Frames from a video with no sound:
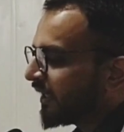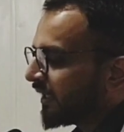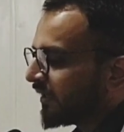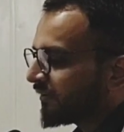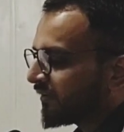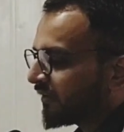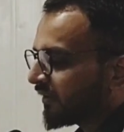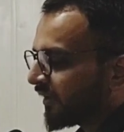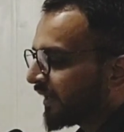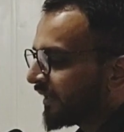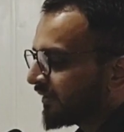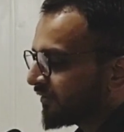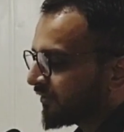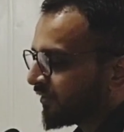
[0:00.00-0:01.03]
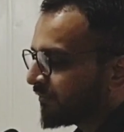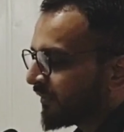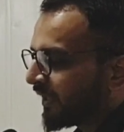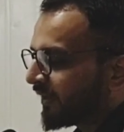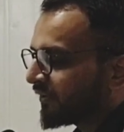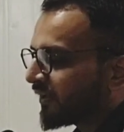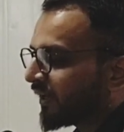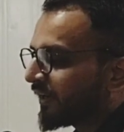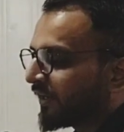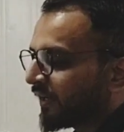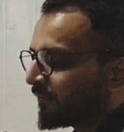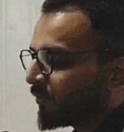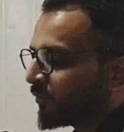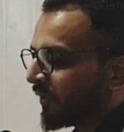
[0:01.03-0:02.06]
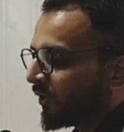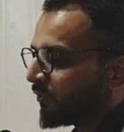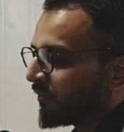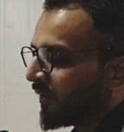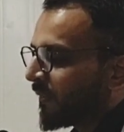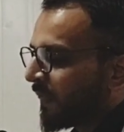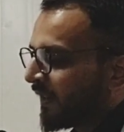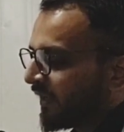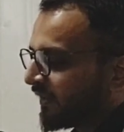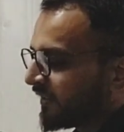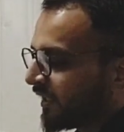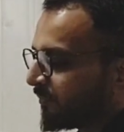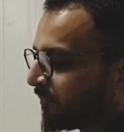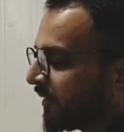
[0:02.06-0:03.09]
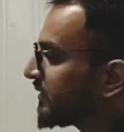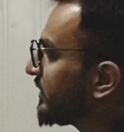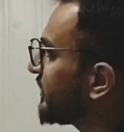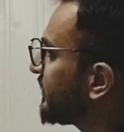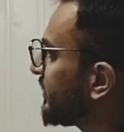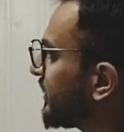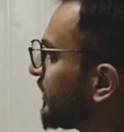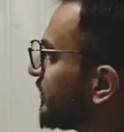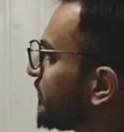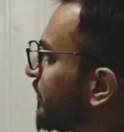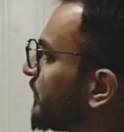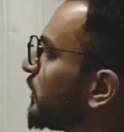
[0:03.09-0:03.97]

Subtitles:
is the cardiac system, that is cardiac rhabdomyoma, that presents in